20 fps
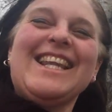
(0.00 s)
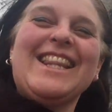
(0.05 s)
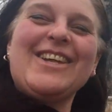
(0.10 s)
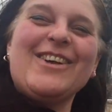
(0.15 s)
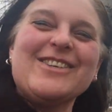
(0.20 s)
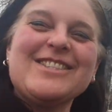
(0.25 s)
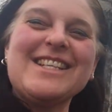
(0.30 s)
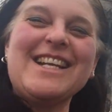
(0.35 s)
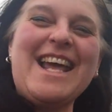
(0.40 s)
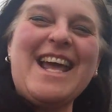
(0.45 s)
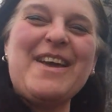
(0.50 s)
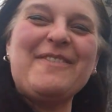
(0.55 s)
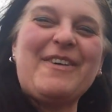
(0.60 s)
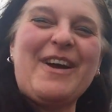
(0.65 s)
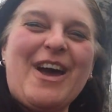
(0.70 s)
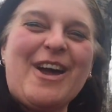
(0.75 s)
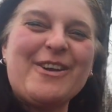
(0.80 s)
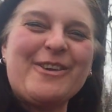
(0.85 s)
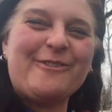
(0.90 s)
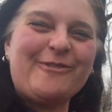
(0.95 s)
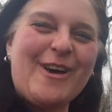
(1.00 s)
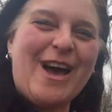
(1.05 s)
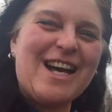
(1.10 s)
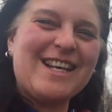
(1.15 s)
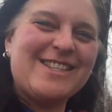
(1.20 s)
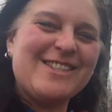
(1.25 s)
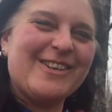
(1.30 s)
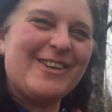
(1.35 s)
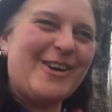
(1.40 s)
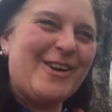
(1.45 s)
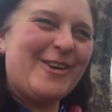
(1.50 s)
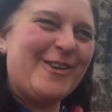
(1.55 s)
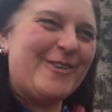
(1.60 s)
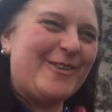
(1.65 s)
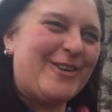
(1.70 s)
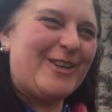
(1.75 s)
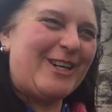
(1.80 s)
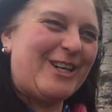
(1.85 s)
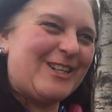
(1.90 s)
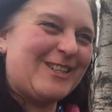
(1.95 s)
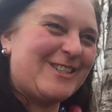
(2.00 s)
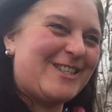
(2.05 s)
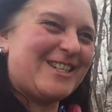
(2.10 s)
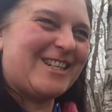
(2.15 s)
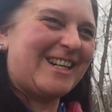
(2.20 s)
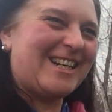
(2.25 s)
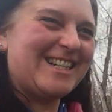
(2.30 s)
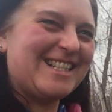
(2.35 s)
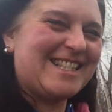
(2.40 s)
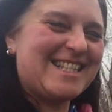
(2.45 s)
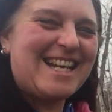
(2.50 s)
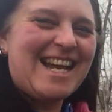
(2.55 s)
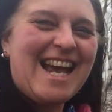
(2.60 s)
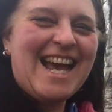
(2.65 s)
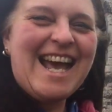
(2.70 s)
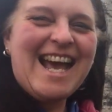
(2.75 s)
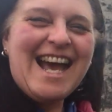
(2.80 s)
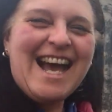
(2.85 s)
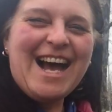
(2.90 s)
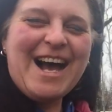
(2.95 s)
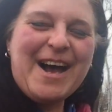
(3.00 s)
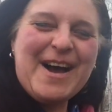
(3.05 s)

There's an abiotic factor for your chart.